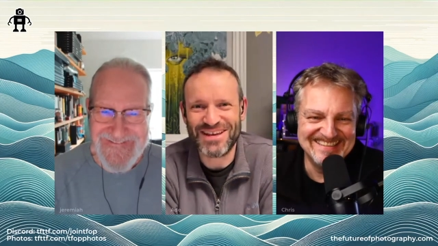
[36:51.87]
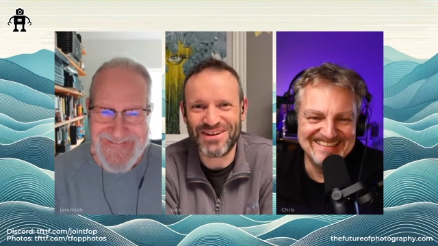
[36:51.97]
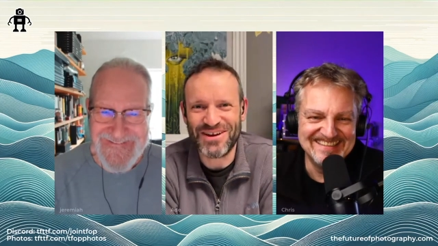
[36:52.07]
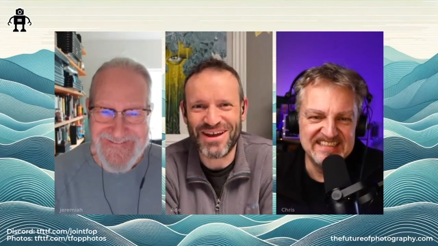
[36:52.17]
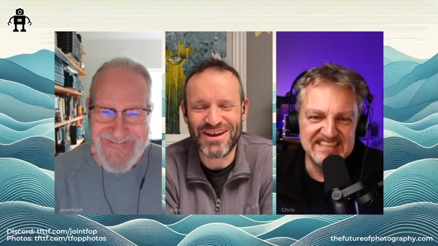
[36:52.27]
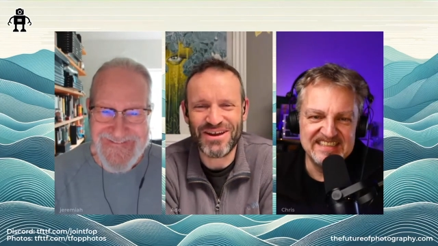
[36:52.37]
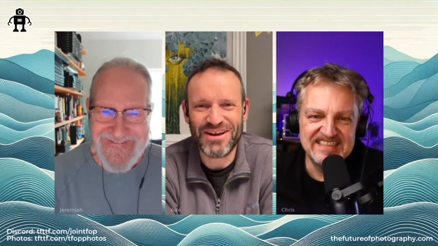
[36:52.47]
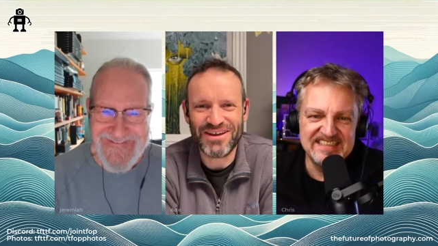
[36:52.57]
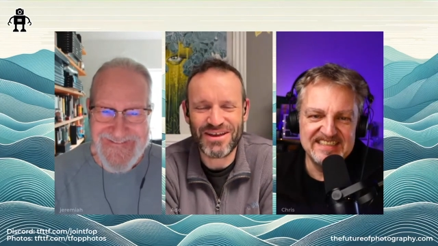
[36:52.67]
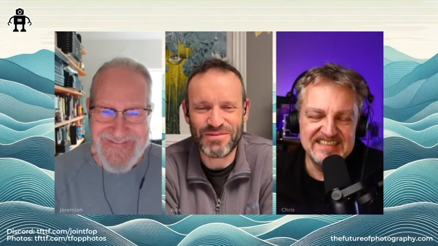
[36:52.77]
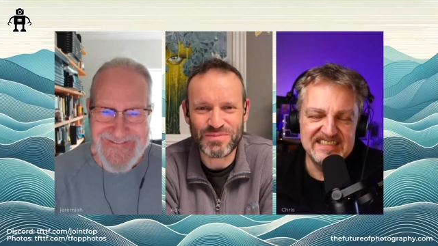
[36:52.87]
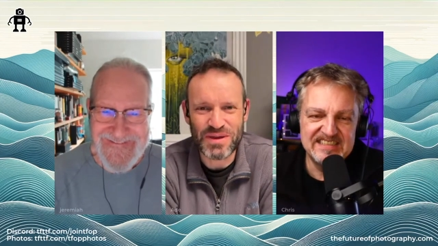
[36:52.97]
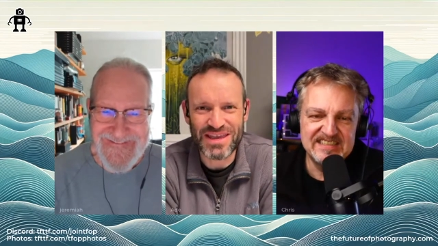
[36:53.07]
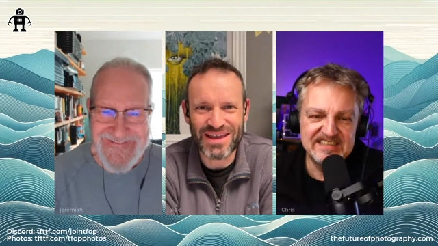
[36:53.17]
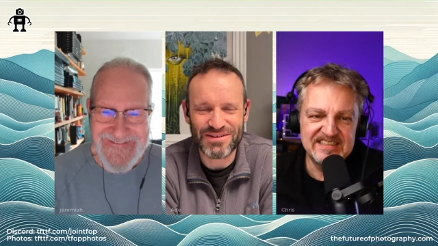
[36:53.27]
Speaker 1: Yeah, uh, I was
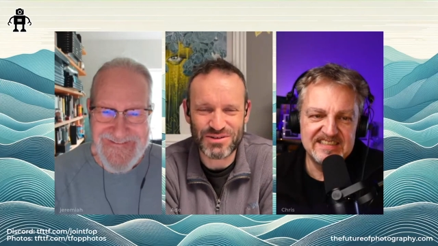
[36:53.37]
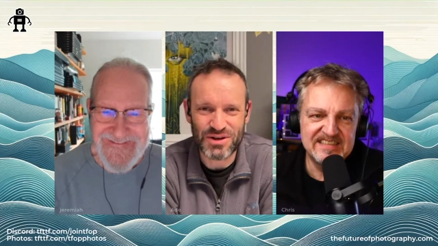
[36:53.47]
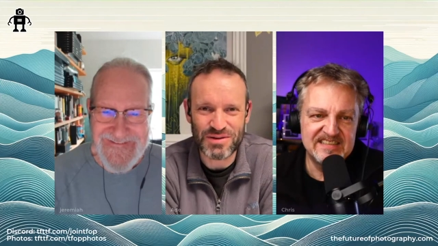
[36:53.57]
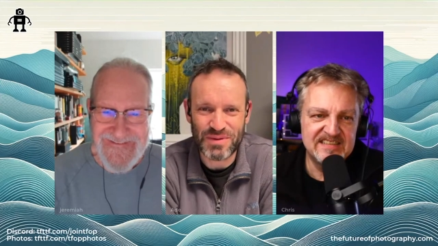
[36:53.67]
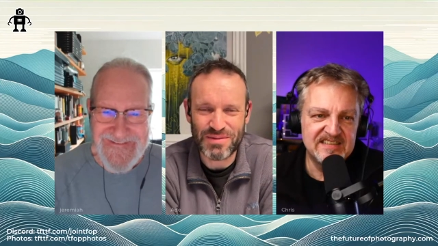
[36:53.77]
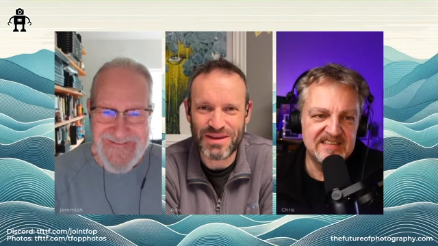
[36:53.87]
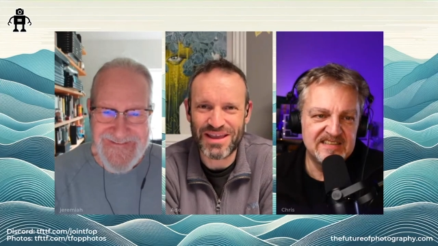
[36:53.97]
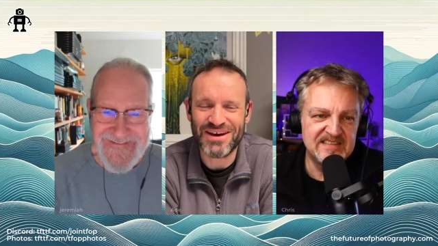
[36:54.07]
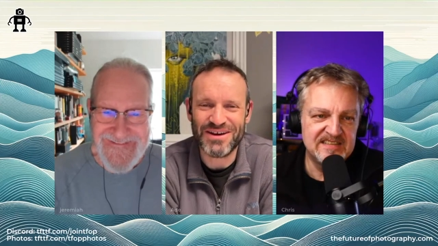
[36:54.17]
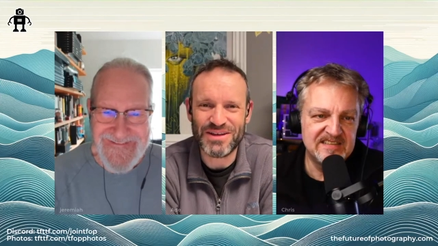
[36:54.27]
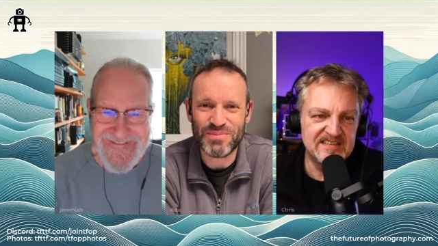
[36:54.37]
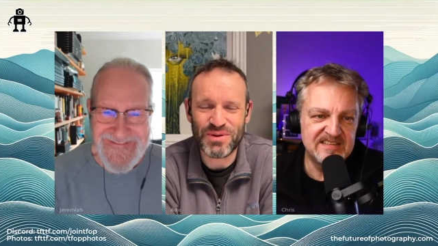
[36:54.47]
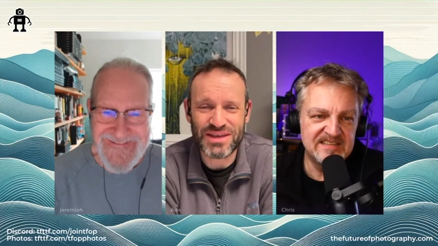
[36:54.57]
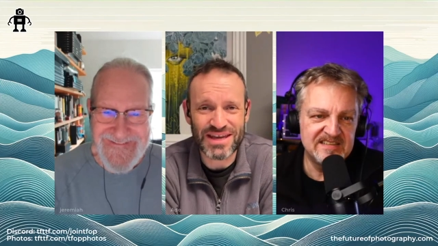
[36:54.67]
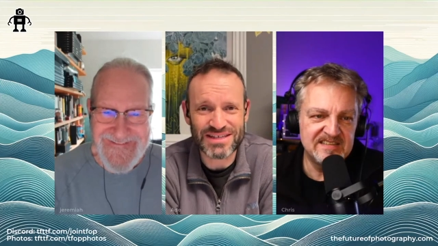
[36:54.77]
being, I was trying to be a bit
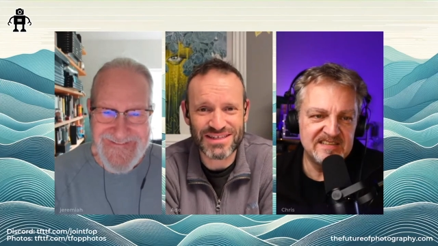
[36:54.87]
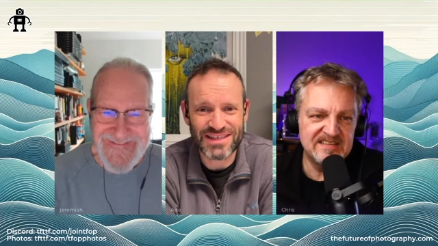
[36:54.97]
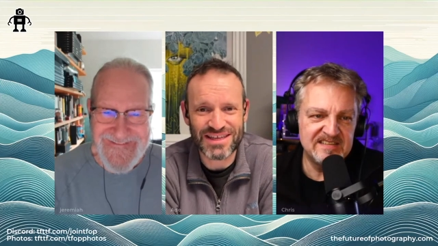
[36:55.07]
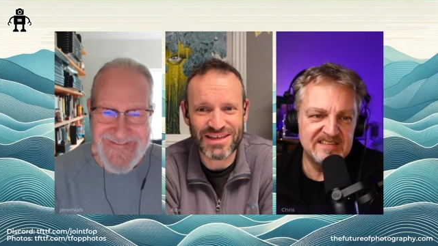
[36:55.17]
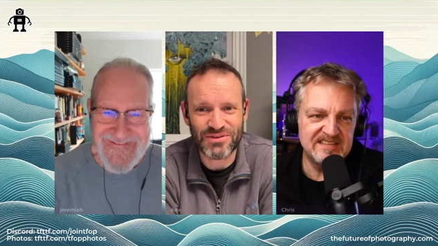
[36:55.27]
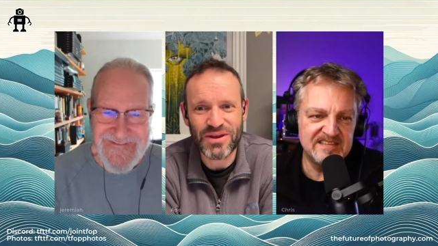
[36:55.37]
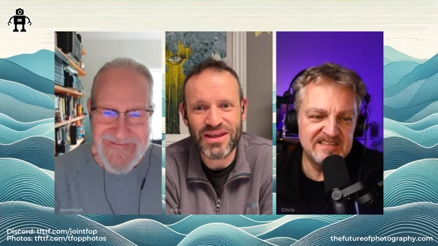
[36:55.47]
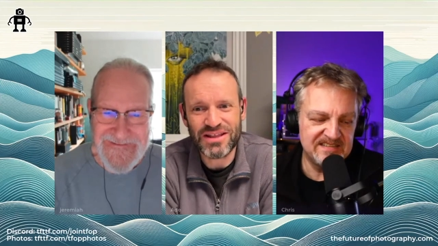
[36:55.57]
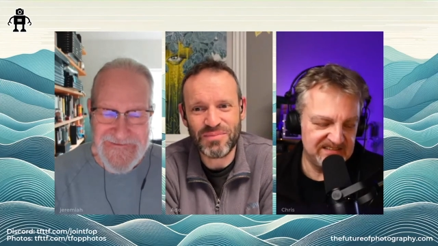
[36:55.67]
kind, but yes, I think you know,